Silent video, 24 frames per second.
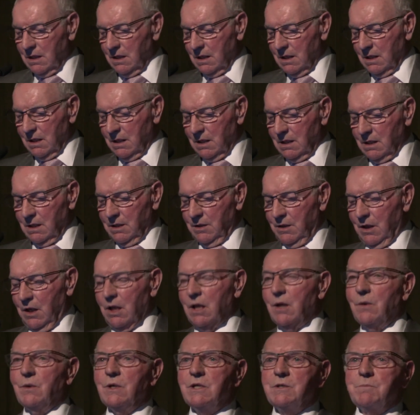the
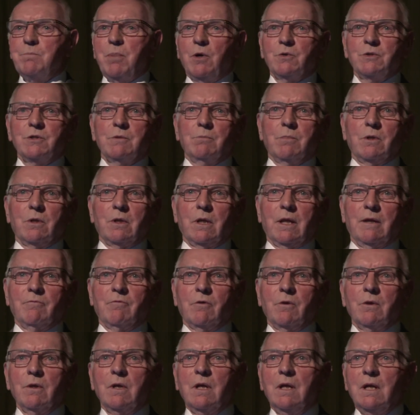lowest possible
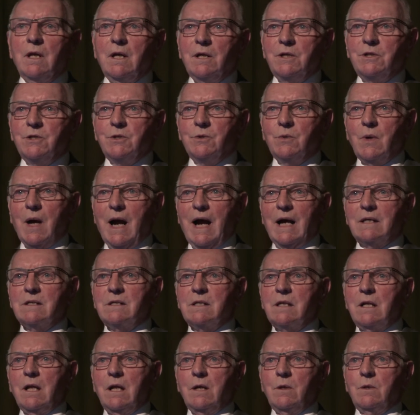level to as
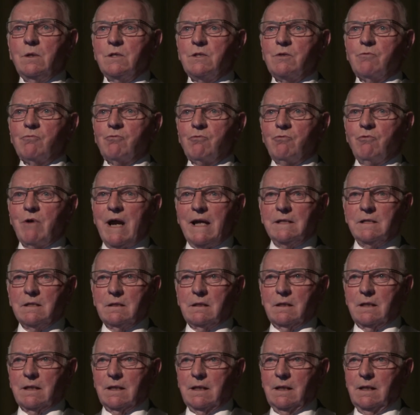low as
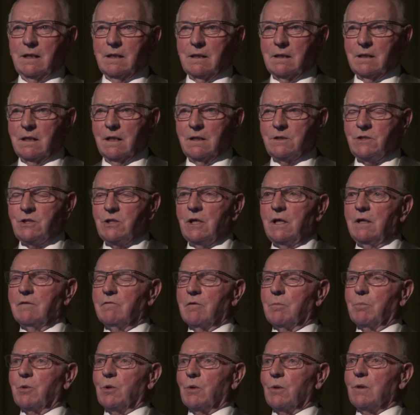readily
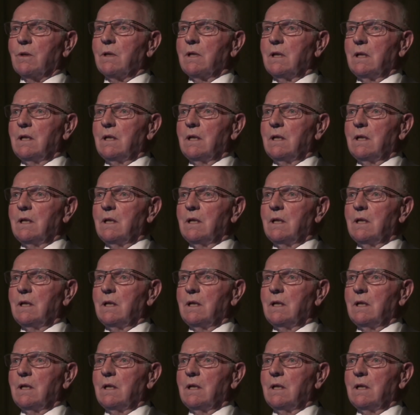achievable.